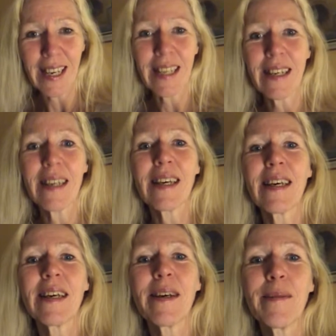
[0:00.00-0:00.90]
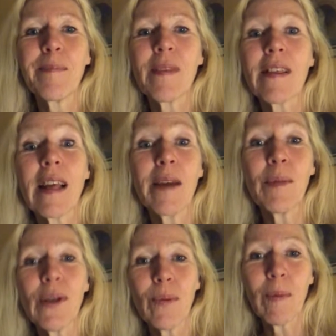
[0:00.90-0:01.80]
And
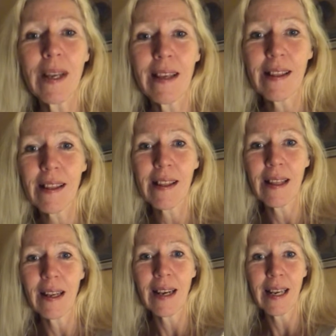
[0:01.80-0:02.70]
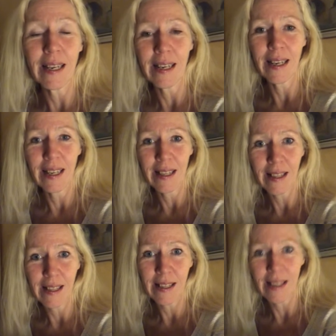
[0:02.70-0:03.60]
Simon, who plays Lenin,
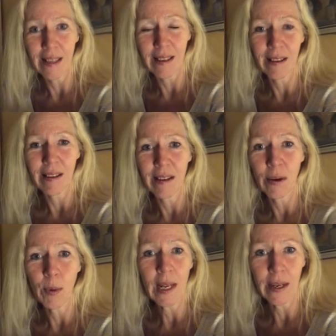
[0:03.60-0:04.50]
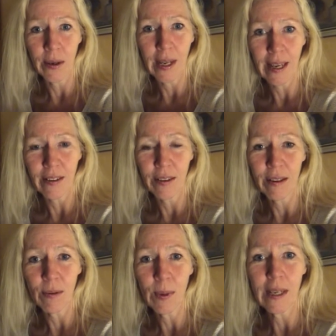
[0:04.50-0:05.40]
he's a well-known actor
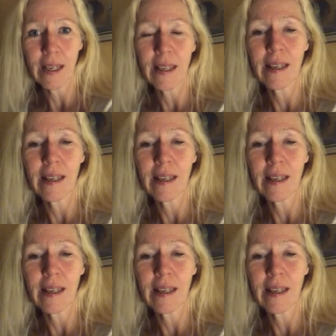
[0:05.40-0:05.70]
in Sweden,